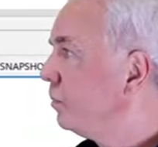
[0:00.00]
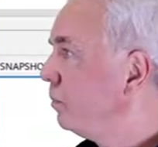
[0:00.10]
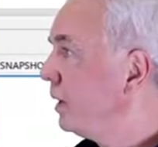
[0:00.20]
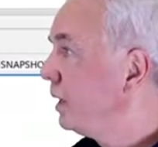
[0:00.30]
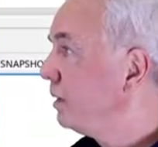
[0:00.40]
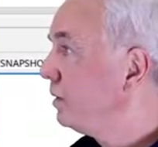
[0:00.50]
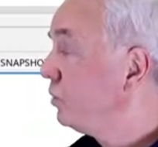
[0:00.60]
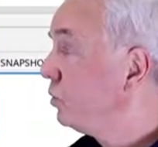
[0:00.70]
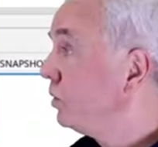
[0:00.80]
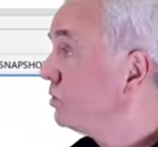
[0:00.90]
make it
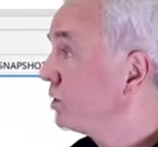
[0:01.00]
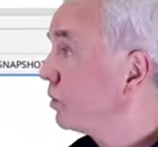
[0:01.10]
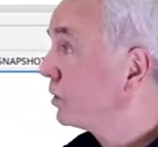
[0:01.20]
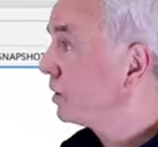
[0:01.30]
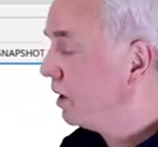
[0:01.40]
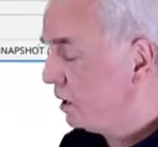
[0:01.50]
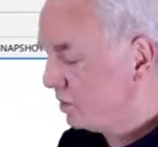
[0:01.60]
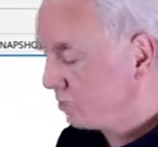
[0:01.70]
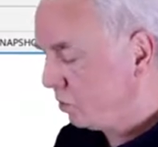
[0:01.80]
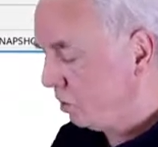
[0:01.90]
into a separate
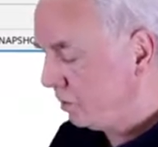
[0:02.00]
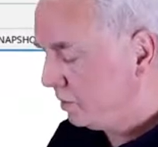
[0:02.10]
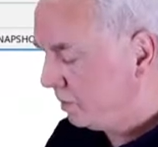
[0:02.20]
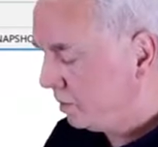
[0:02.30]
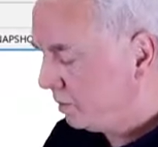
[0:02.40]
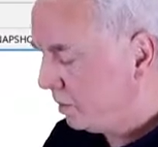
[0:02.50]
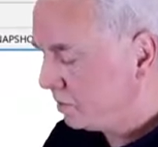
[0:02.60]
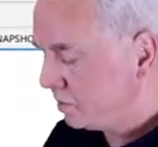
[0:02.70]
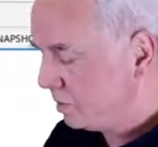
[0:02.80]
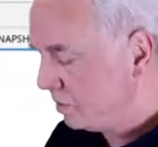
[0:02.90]
class, call it uh,
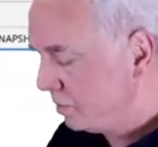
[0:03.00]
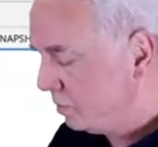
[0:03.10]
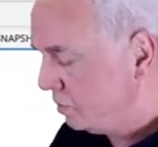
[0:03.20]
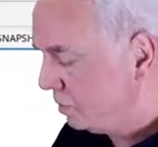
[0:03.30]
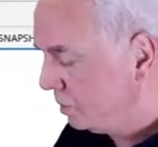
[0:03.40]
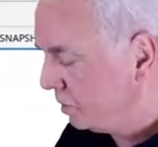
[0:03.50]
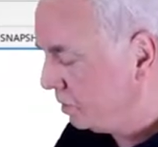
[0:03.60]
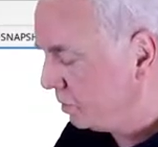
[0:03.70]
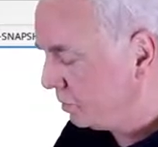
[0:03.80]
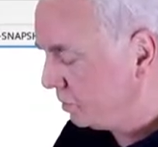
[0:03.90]
test
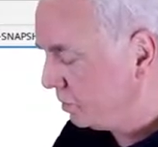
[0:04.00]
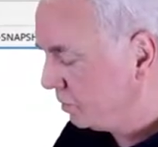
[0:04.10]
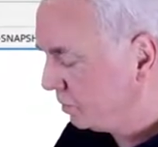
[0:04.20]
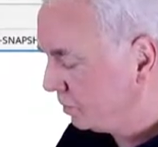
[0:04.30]
utils.